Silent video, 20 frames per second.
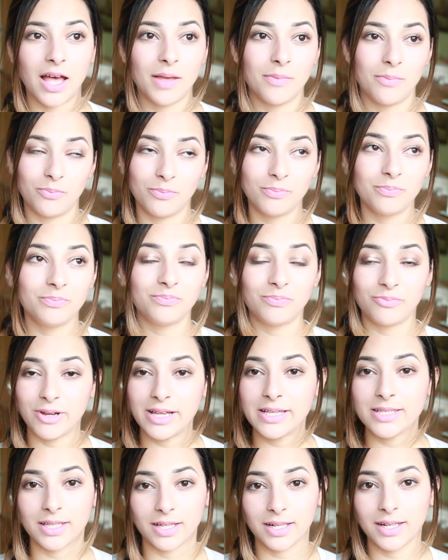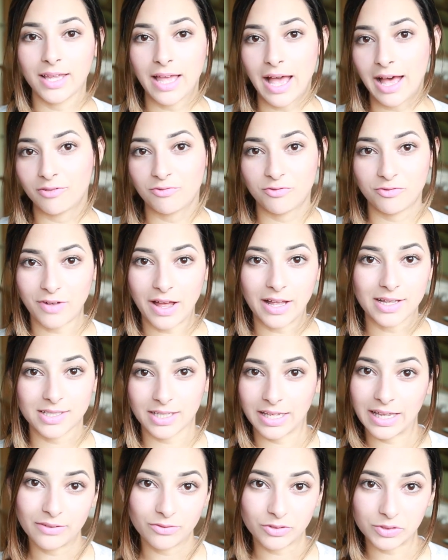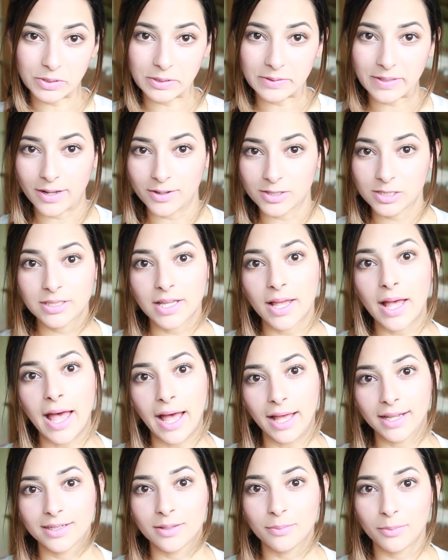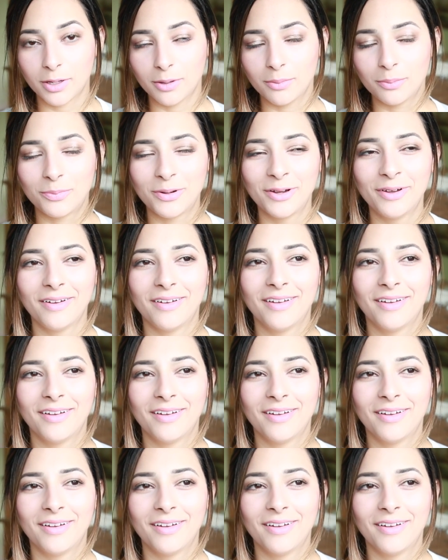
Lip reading: I basically had fat everywhere else and a bump.